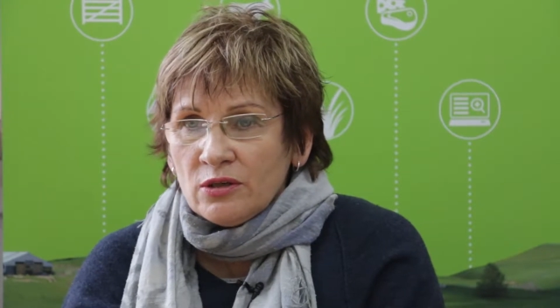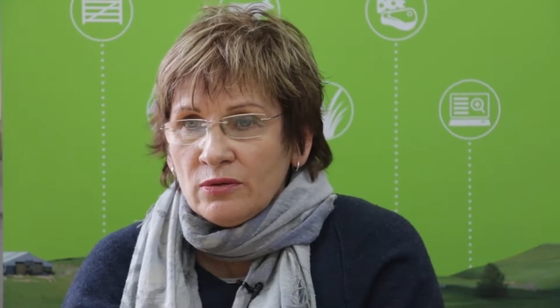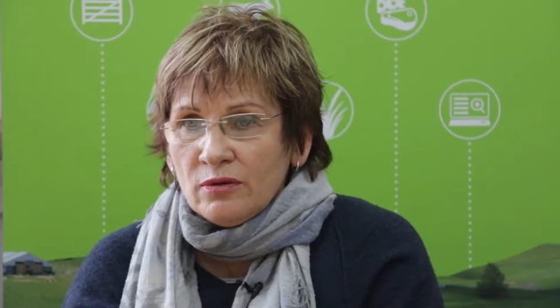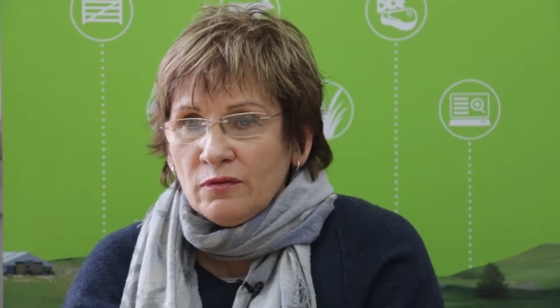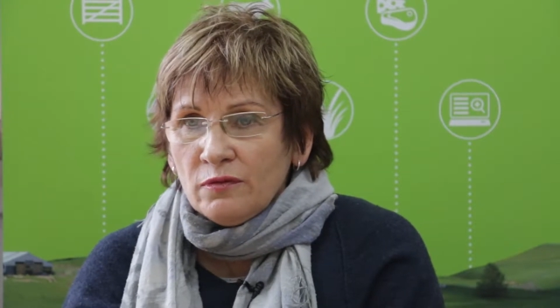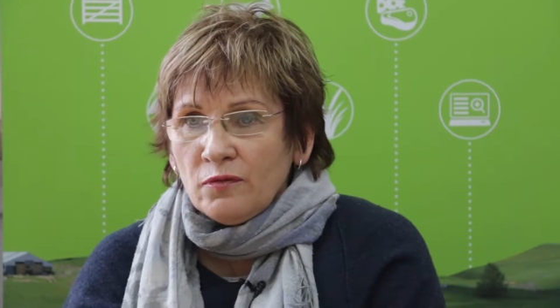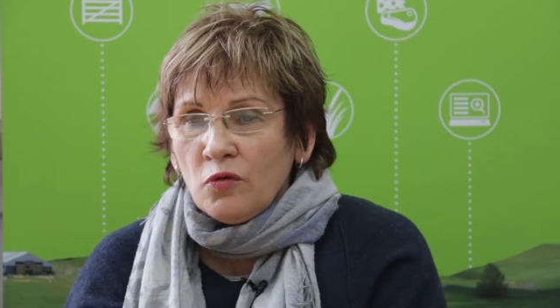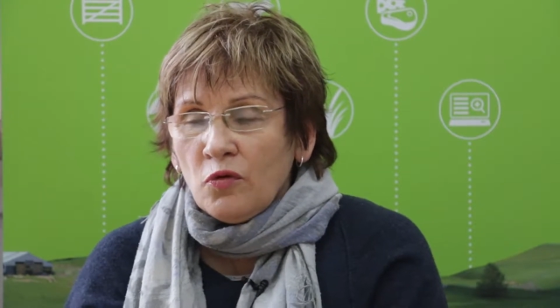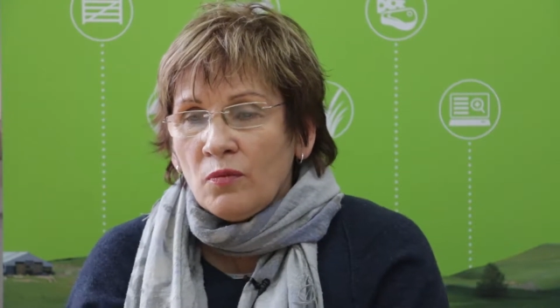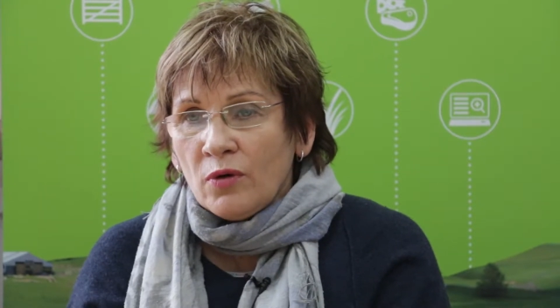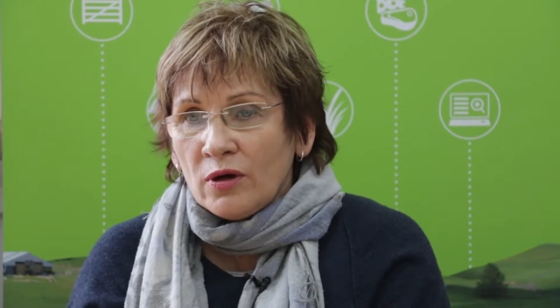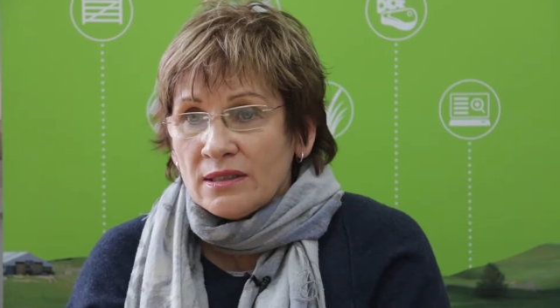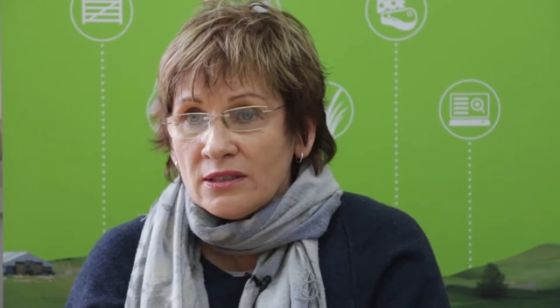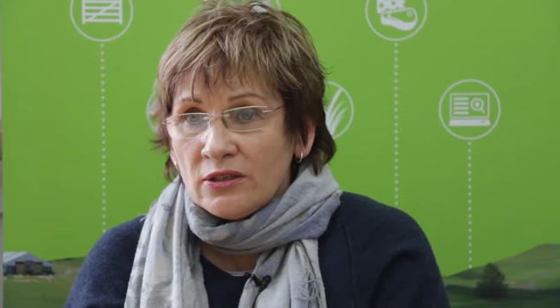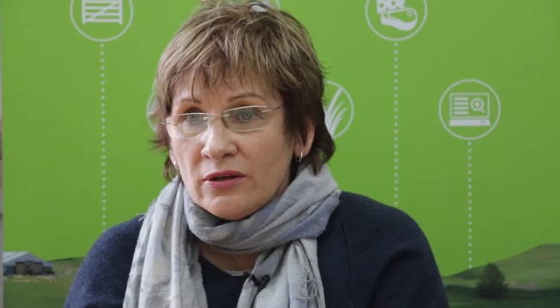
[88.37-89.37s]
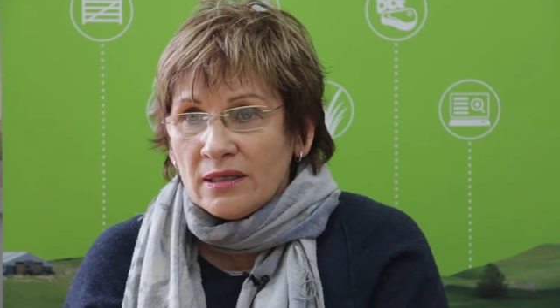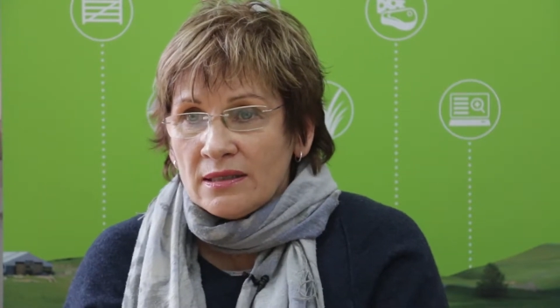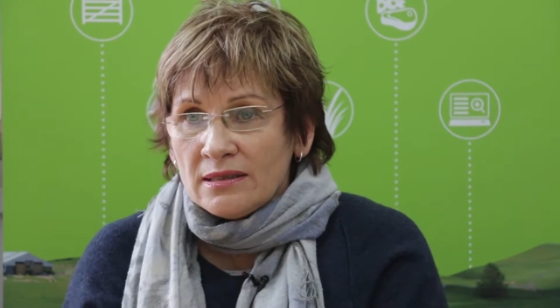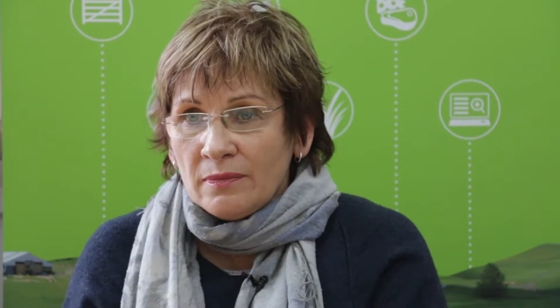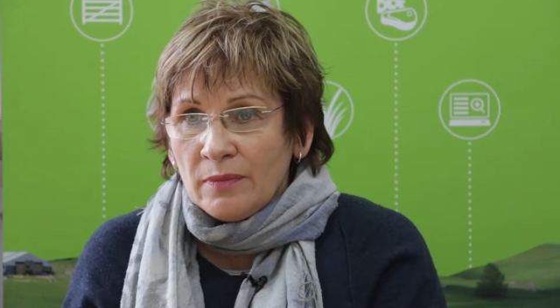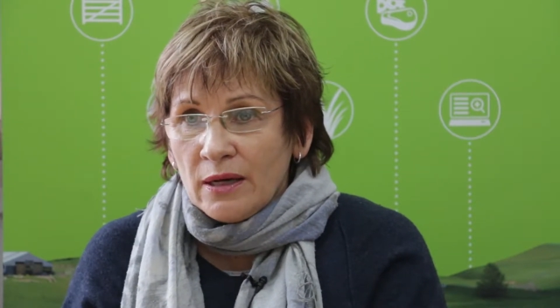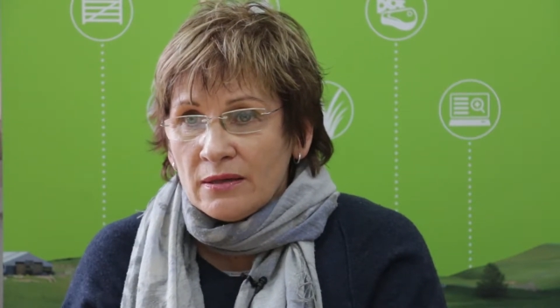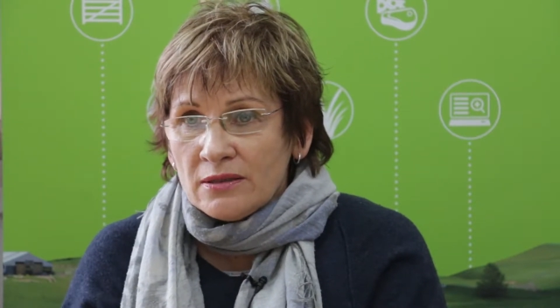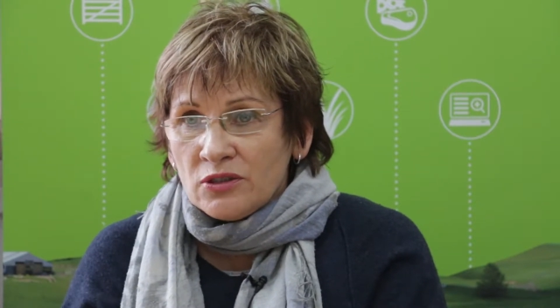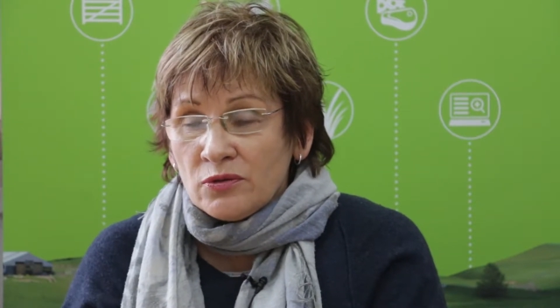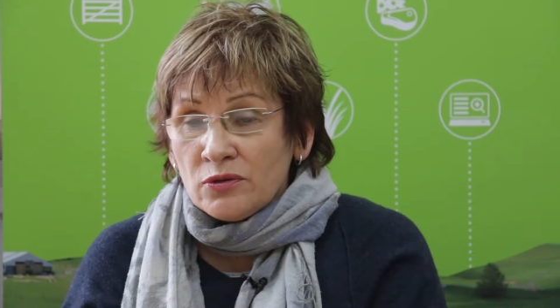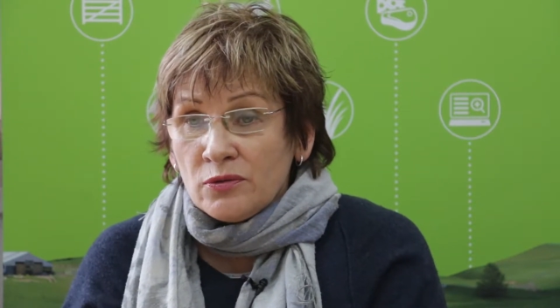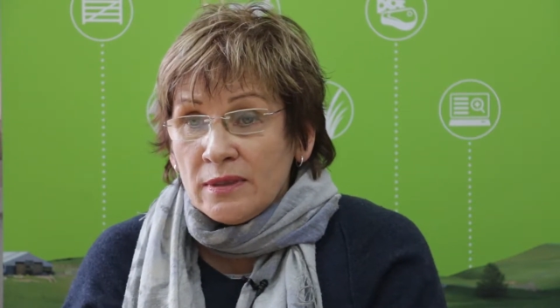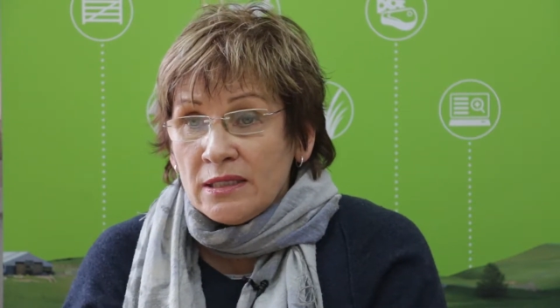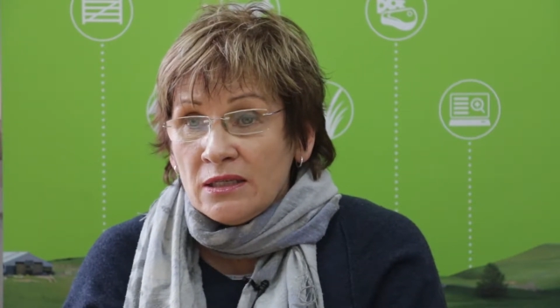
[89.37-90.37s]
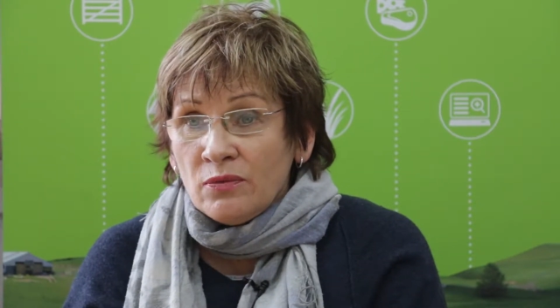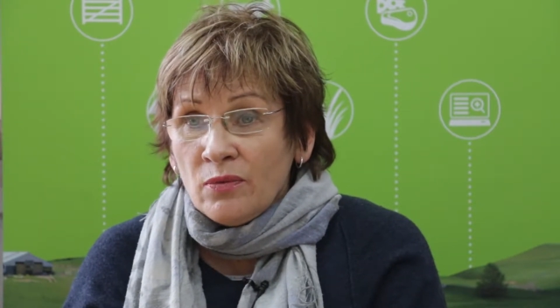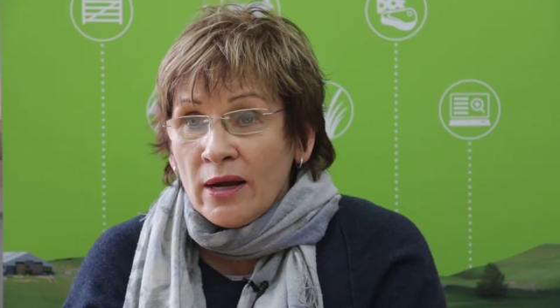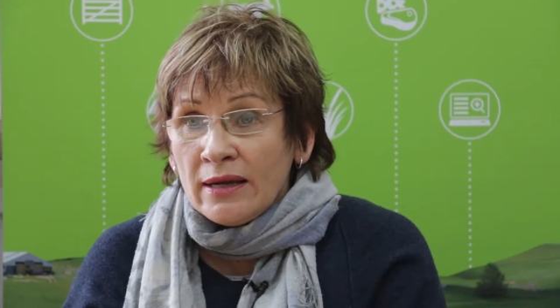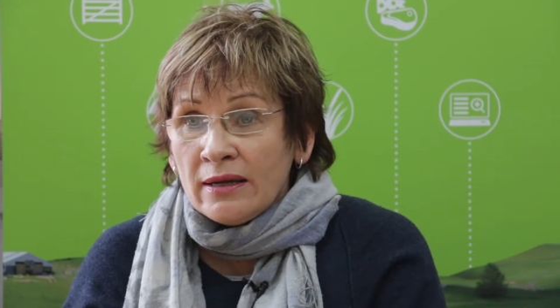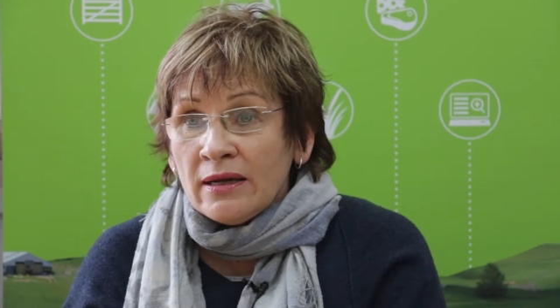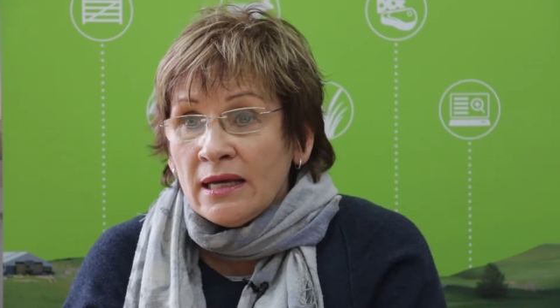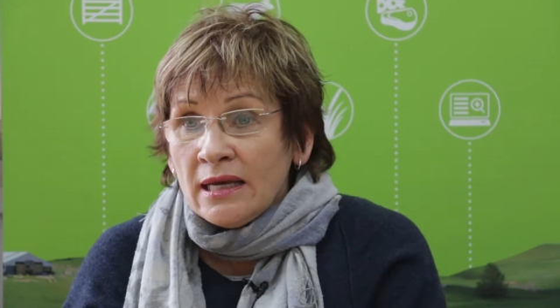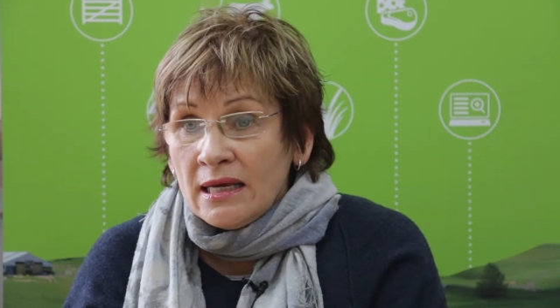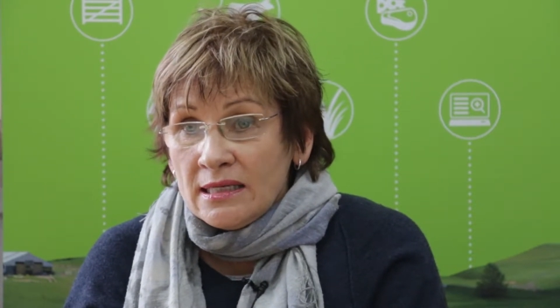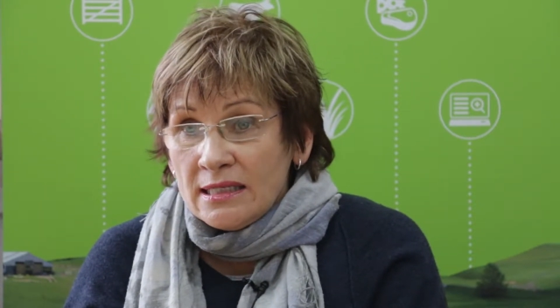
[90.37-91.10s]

to inform what's known as the Pastoral 21